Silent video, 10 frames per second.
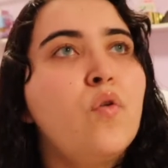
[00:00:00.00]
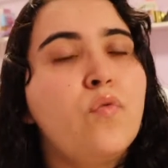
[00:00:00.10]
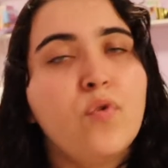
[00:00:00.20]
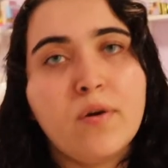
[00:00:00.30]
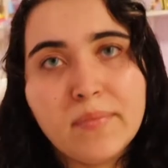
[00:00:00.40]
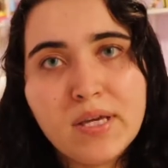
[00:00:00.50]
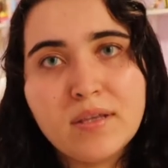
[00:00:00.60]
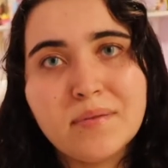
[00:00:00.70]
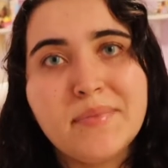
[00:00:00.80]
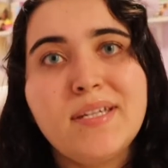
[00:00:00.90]
For me,
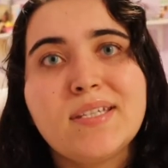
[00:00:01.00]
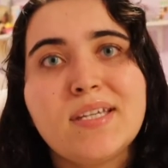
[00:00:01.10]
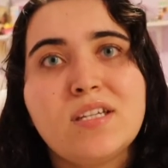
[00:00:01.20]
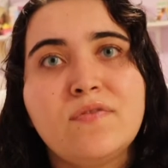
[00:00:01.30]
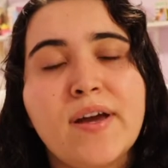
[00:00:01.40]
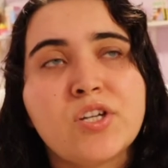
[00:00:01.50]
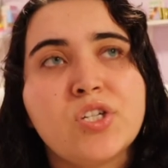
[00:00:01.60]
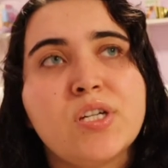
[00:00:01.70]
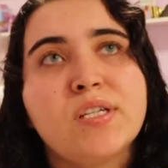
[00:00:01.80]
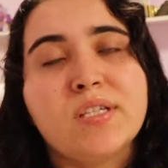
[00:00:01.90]
the immediate
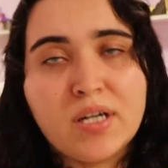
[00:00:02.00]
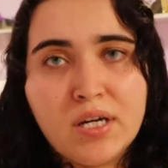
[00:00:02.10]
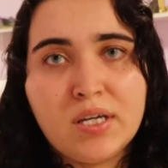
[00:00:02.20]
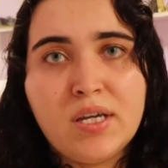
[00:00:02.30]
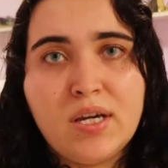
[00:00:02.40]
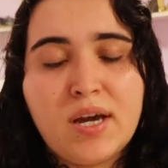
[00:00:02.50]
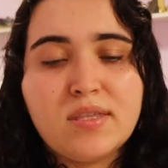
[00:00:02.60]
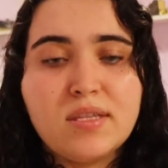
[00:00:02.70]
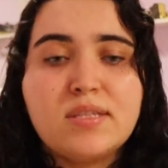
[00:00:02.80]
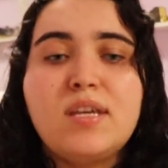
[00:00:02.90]
satisfaction is cooking and
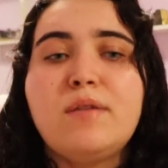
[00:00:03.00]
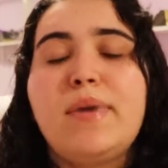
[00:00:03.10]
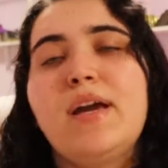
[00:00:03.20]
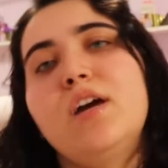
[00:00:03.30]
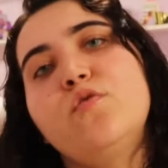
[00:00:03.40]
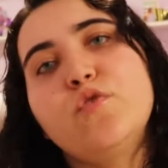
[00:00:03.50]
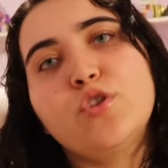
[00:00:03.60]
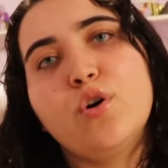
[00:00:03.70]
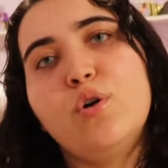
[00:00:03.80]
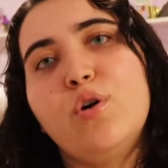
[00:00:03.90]
then seeing my end
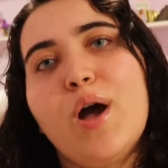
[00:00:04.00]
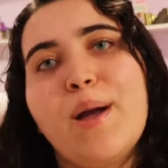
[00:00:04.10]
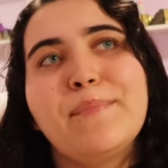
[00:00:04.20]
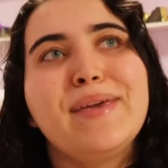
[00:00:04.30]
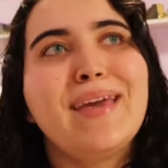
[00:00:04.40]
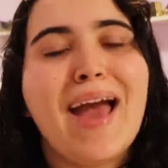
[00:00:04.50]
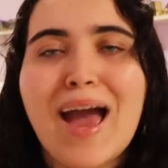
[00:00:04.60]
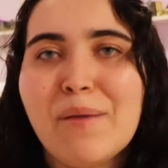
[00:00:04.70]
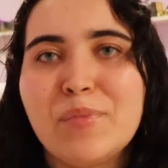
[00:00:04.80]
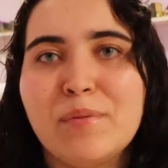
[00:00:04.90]
result and being
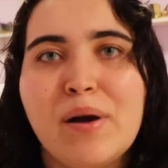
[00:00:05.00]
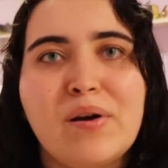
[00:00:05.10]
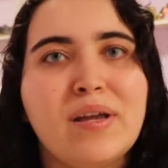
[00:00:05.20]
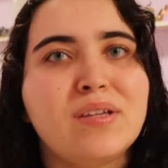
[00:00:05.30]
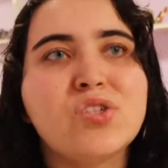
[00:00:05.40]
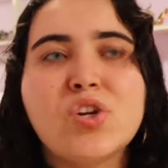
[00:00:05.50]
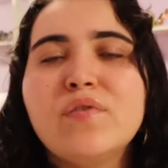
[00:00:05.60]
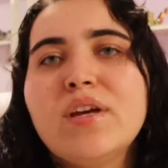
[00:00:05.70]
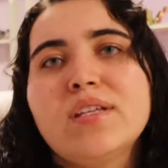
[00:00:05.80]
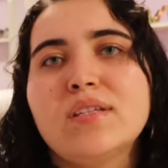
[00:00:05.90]
happy about it,
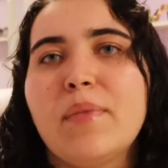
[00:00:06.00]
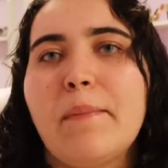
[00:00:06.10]
serving it to my